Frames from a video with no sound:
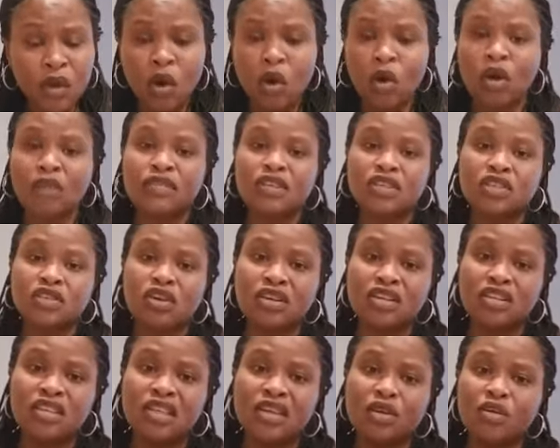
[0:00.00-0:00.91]
All of a
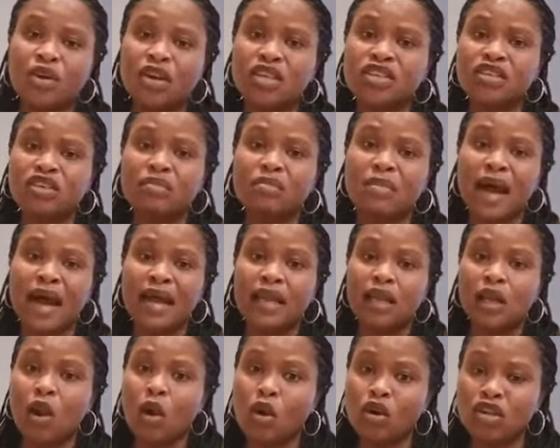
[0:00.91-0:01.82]
sudden, they question my
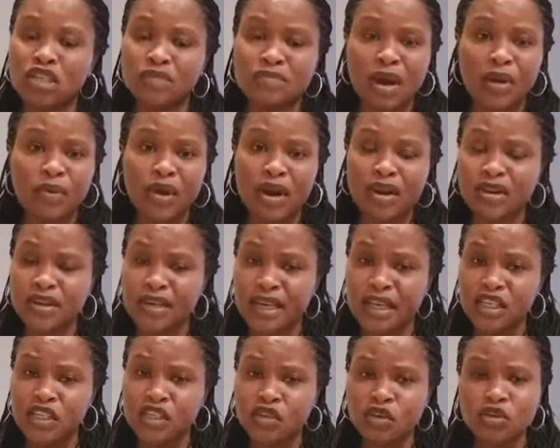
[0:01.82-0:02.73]
laws and my
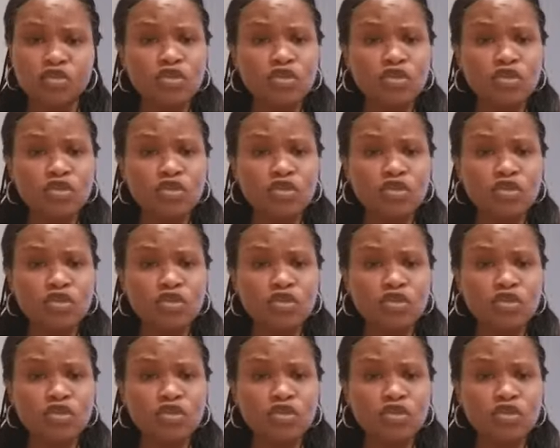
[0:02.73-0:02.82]
regulations.